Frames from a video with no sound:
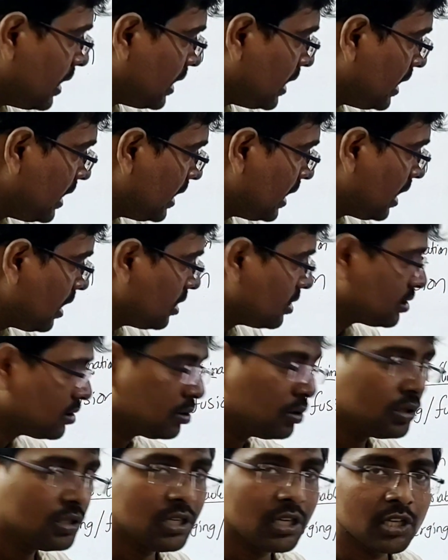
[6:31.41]
Here
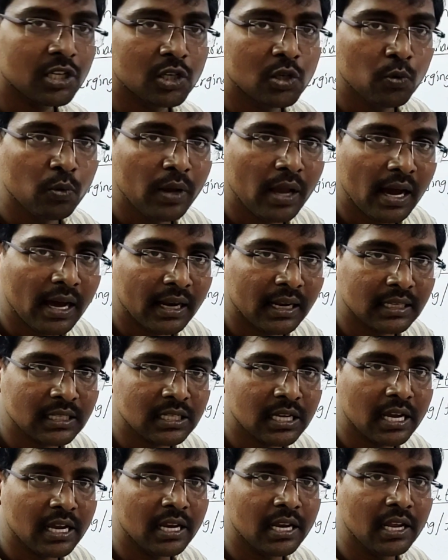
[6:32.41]
also, just we are
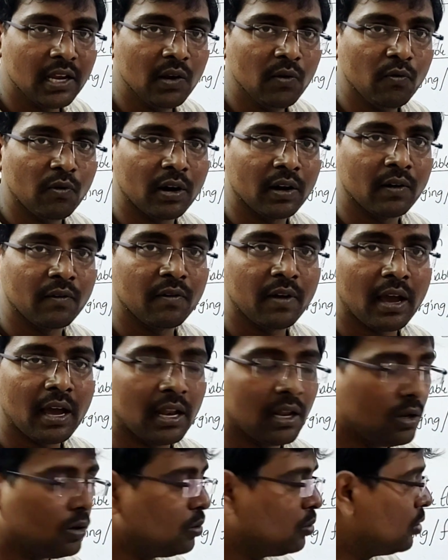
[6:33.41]
assigning one
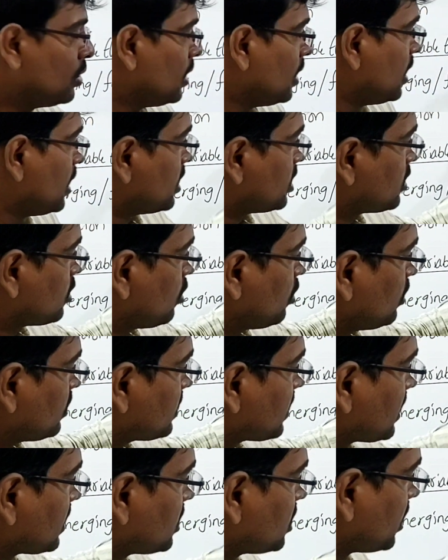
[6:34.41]
value. So,
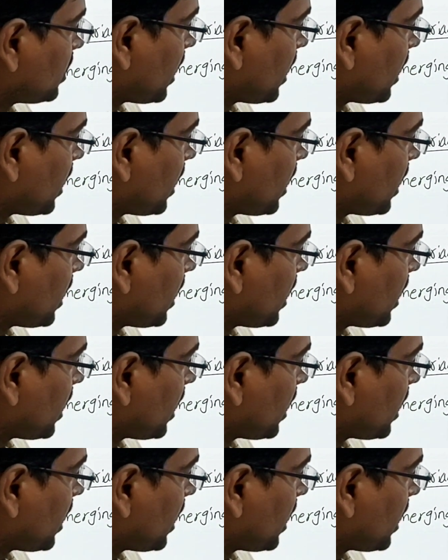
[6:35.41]
such